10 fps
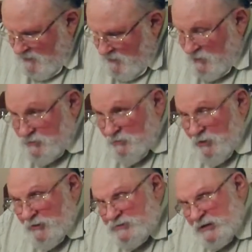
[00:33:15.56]
Those who
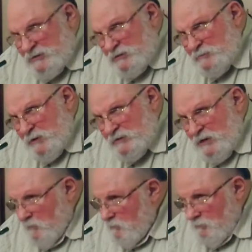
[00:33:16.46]
heard Jesus speak
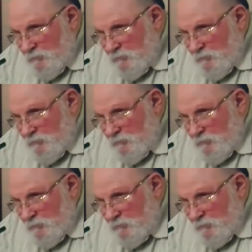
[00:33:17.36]
said,